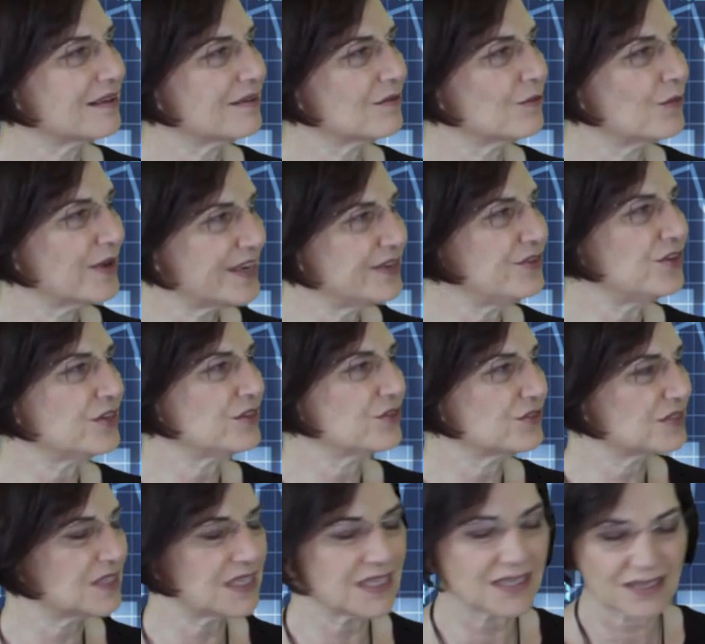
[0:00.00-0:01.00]
When do you
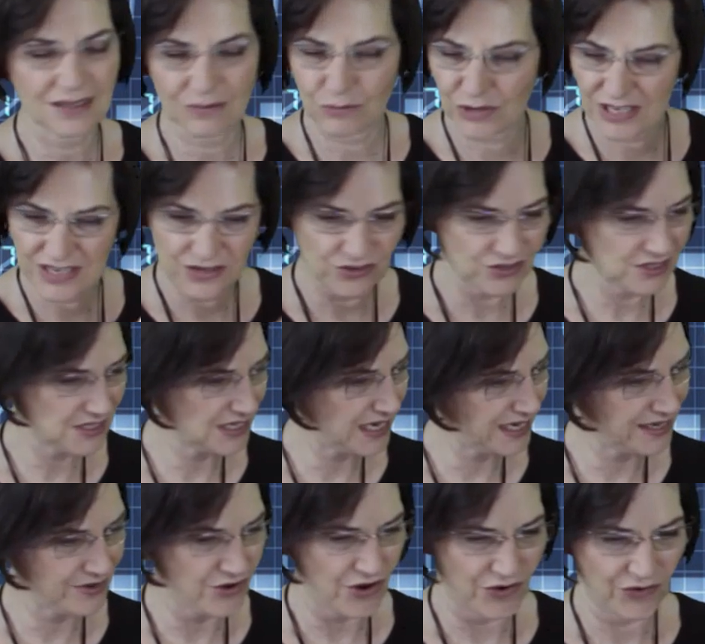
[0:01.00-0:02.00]
say,
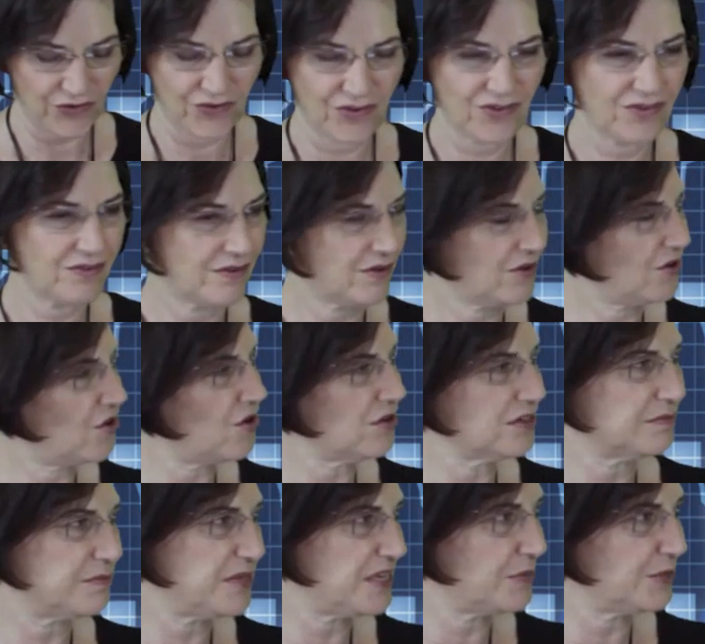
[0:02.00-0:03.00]
no, can't be with